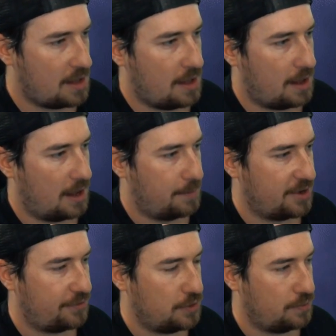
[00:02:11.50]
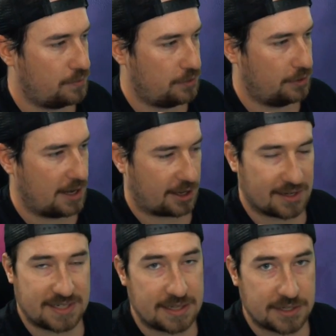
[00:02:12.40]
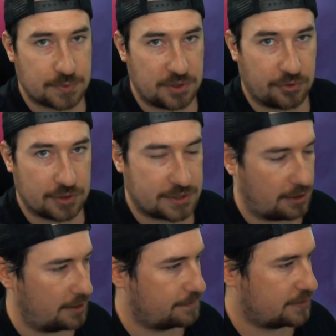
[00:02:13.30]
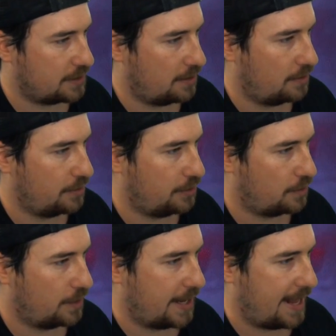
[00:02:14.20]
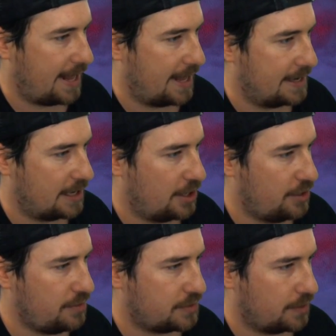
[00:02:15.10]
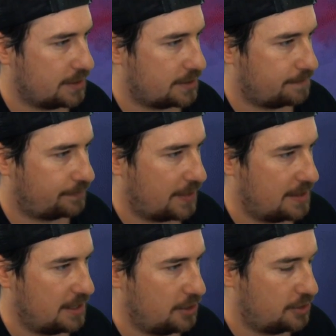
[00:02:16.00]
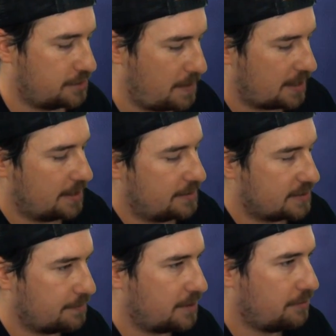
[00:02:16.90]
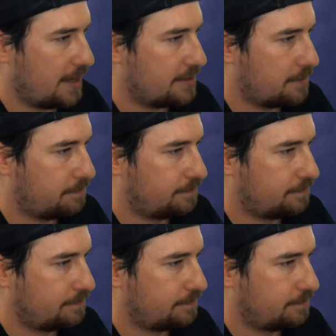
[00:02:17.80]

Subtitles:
But if you're not going to see these when you first start. So you're going to add a new source, and then you just make it something random.